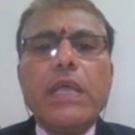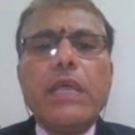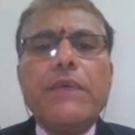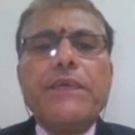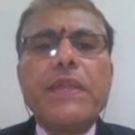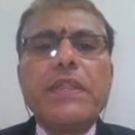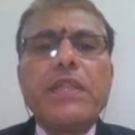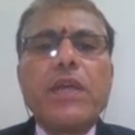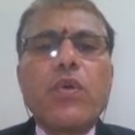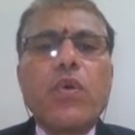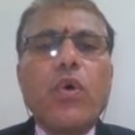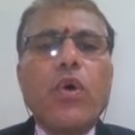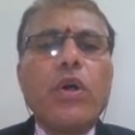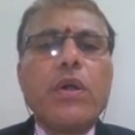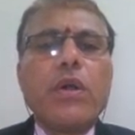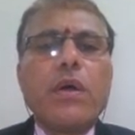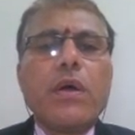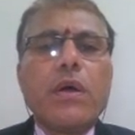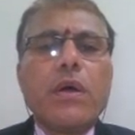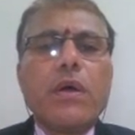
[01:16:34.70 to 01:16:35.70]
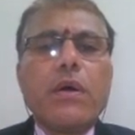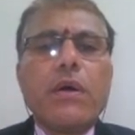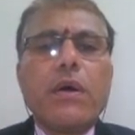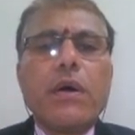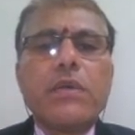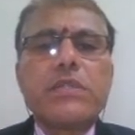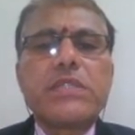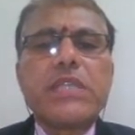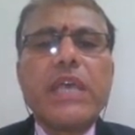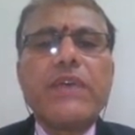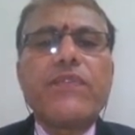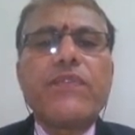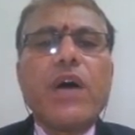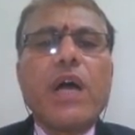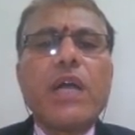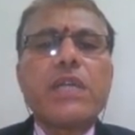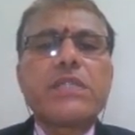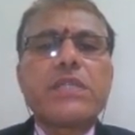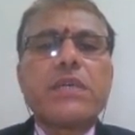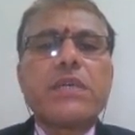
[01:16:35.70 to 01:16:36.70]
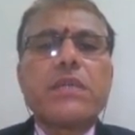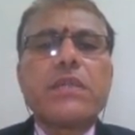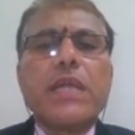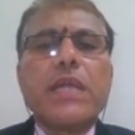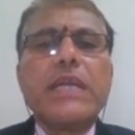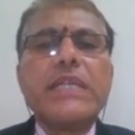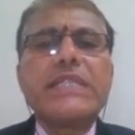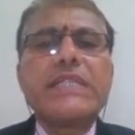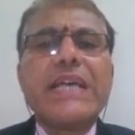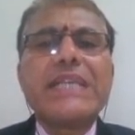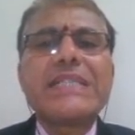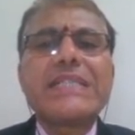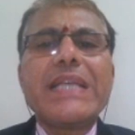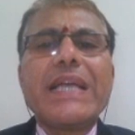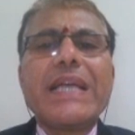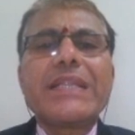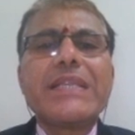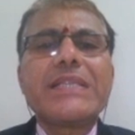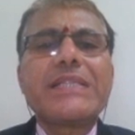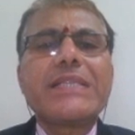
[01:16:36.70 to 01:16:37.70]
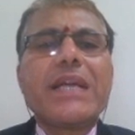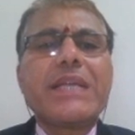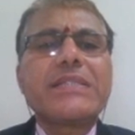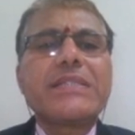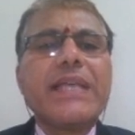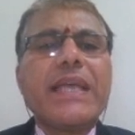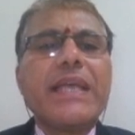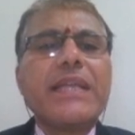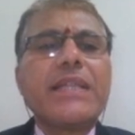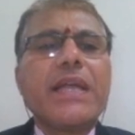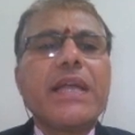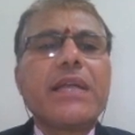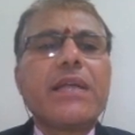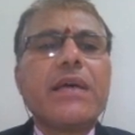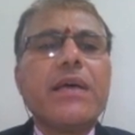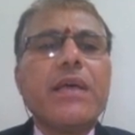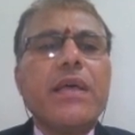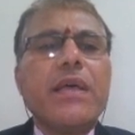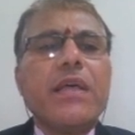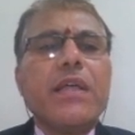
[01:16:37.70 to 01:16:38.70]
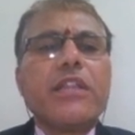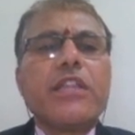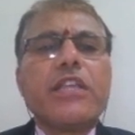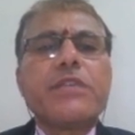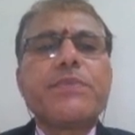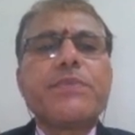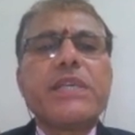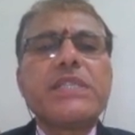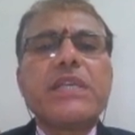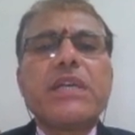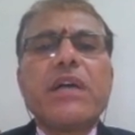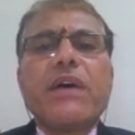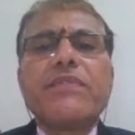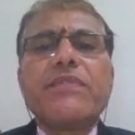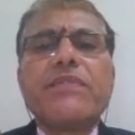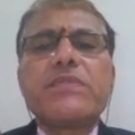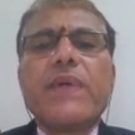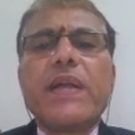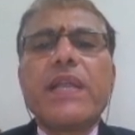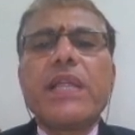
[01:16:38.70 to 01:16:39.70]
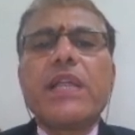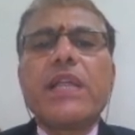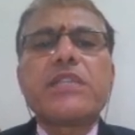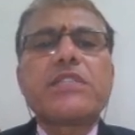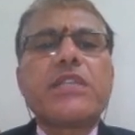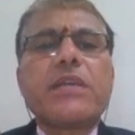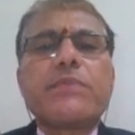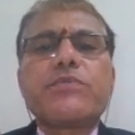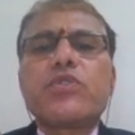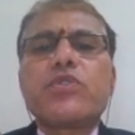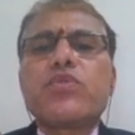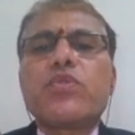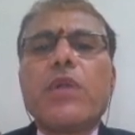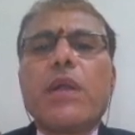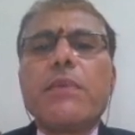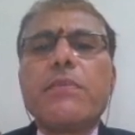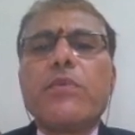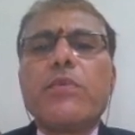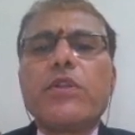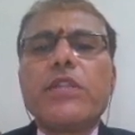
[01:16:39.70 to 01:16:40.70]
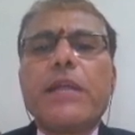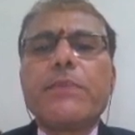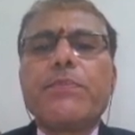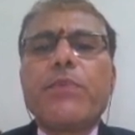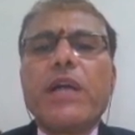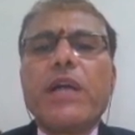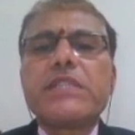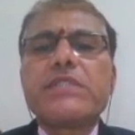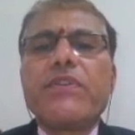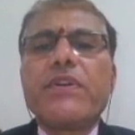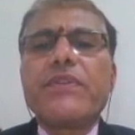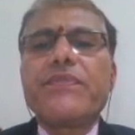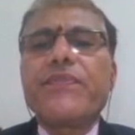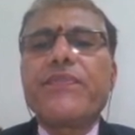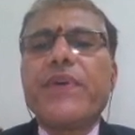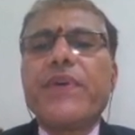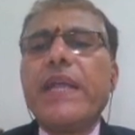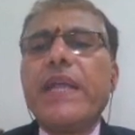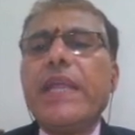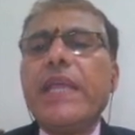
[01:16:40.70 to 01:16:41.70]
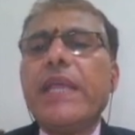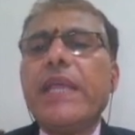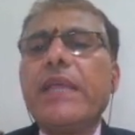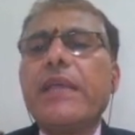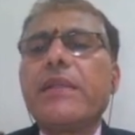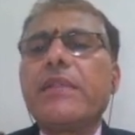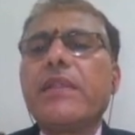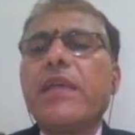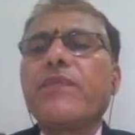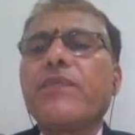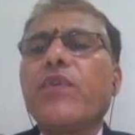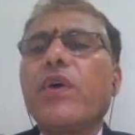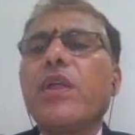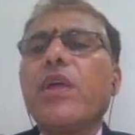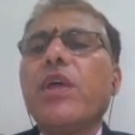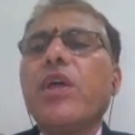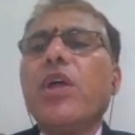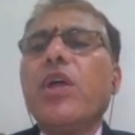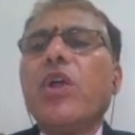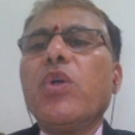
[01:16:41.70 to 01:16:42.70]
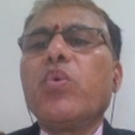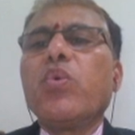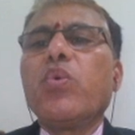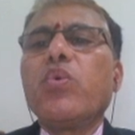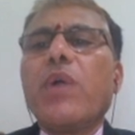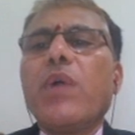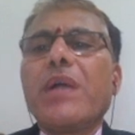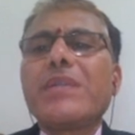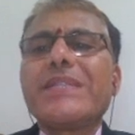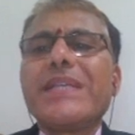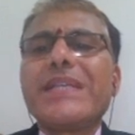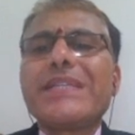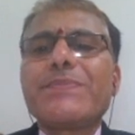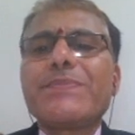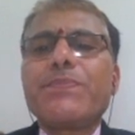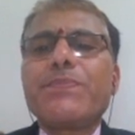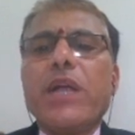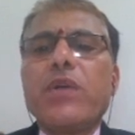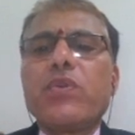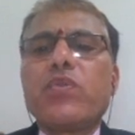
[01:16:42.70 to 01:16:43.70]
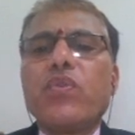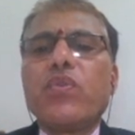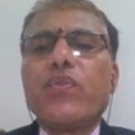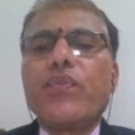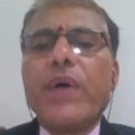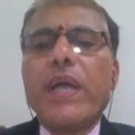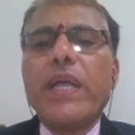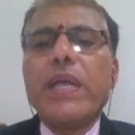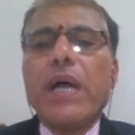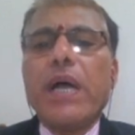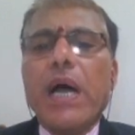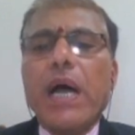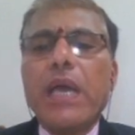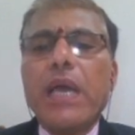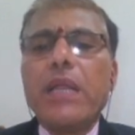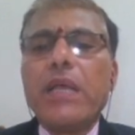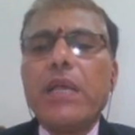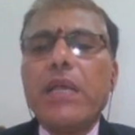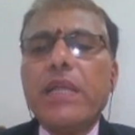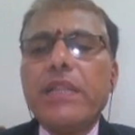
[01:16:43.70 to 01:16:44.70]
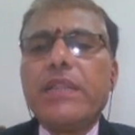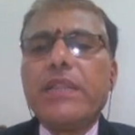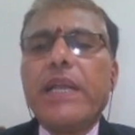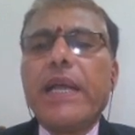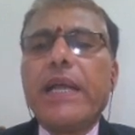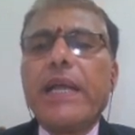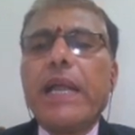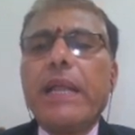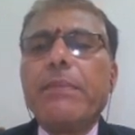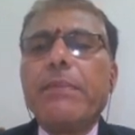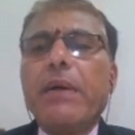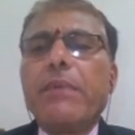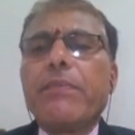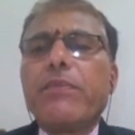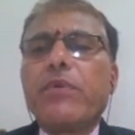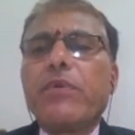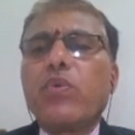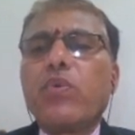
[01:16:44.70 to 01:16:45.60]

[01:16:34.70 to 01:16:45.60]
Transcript: even the code safeguards the designs like this, that saying that the spacing of these vertical strips should not be more than 0.75 D. Therefore, 206.25 or 300 mm.